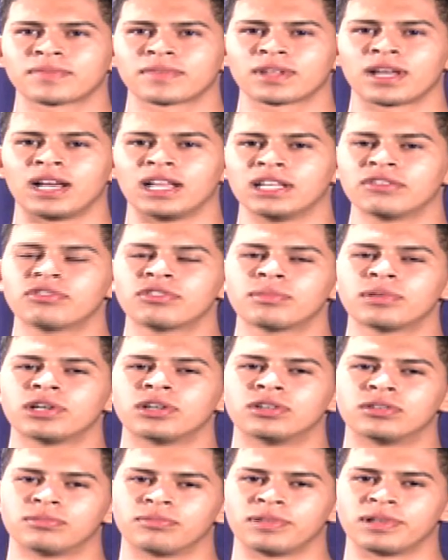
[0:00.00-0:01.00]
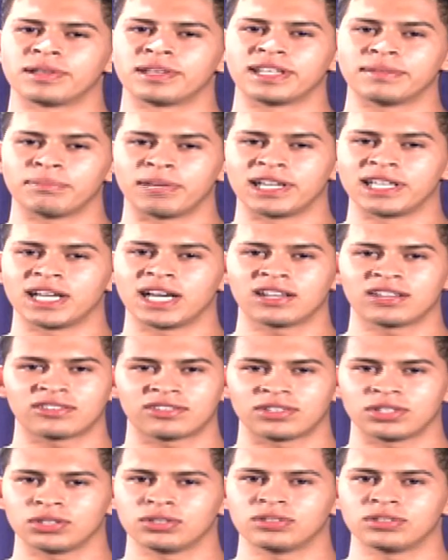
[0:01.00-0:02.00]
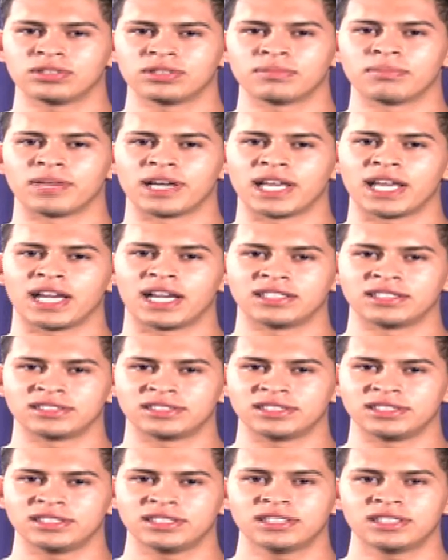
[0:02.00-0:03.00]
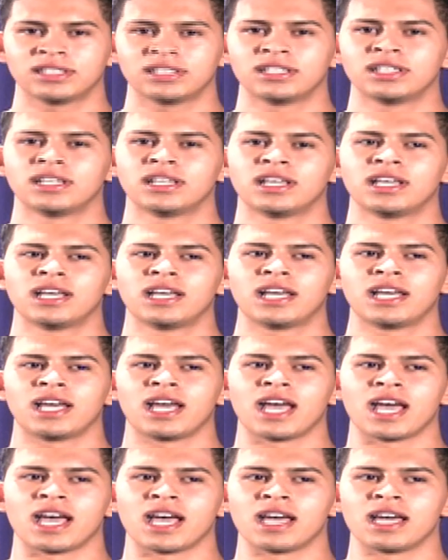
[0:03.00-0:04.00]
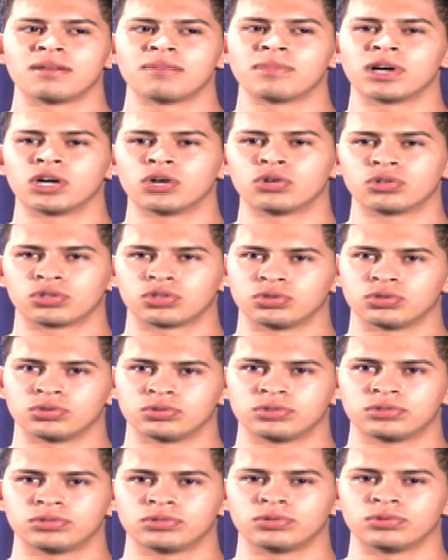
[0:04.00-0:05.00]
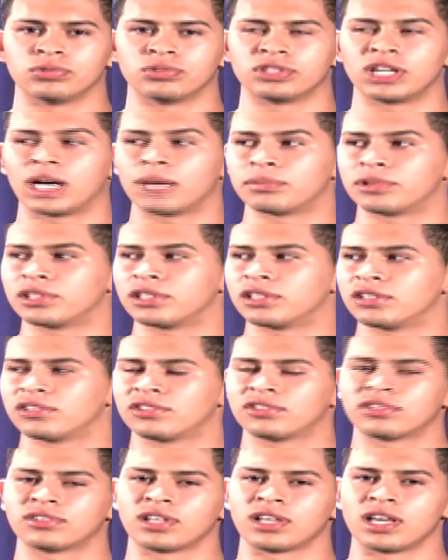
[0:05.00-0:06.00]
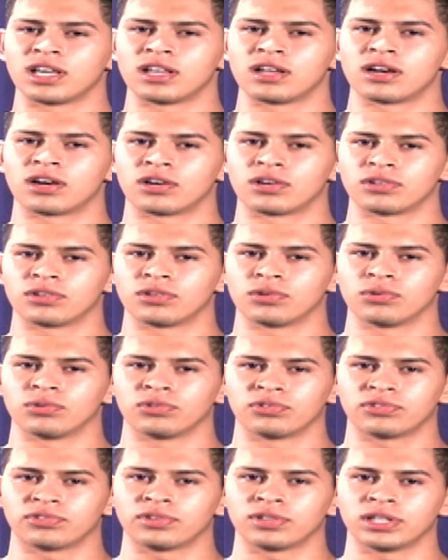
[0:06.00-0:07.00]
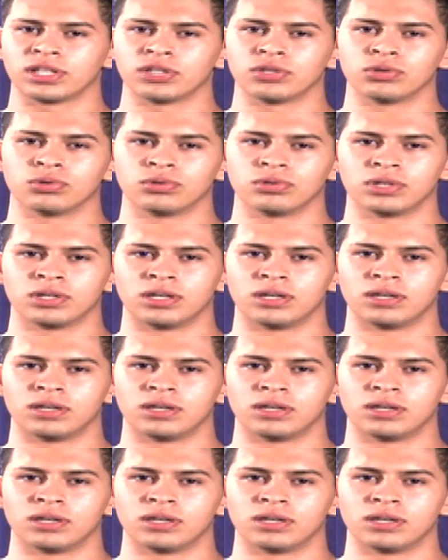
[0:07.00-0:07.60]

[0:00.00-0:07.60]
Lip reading: I live with my dad still, my auntie, and my uncle who adopted us and are those legal.